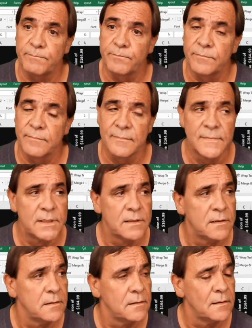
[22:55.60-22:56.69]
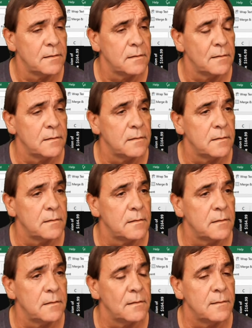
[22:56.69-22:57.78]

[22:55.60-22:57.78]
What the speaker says: [no speech]